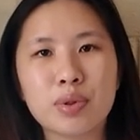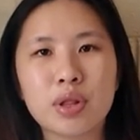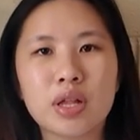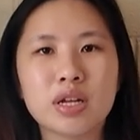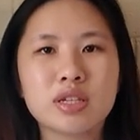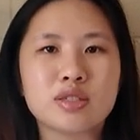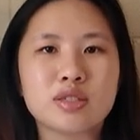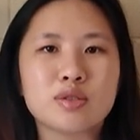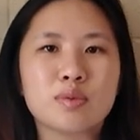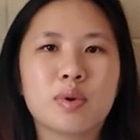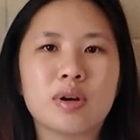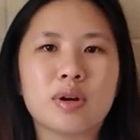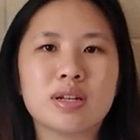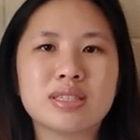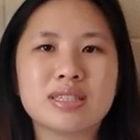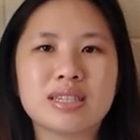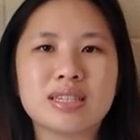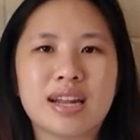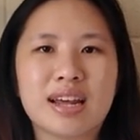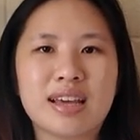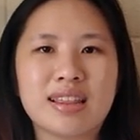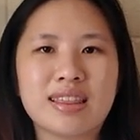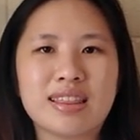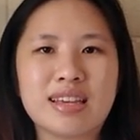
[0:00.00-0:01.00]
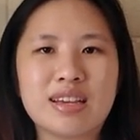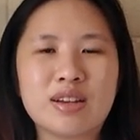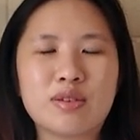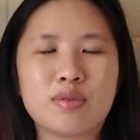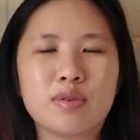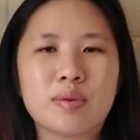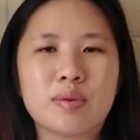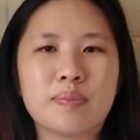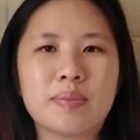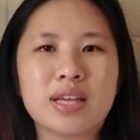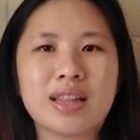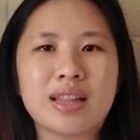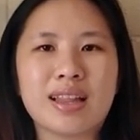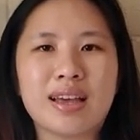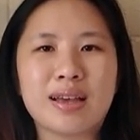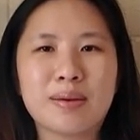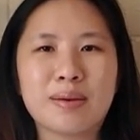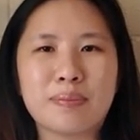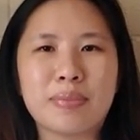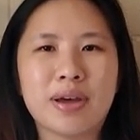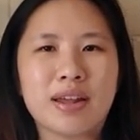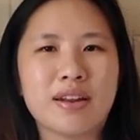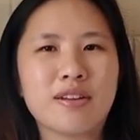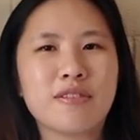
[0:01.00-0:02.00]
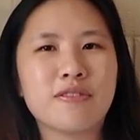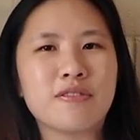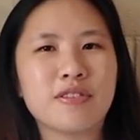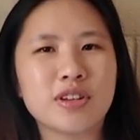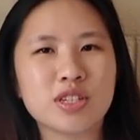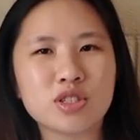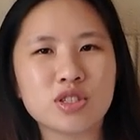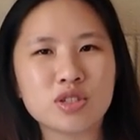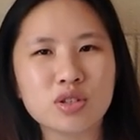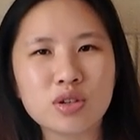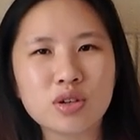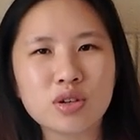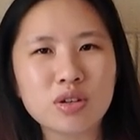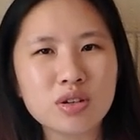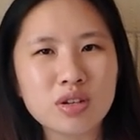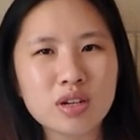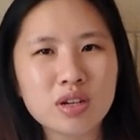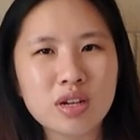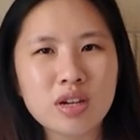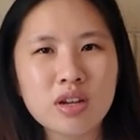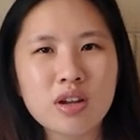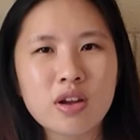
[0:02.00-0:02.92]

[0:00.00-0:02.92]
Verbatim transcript: plus ones that I think would be like beneficial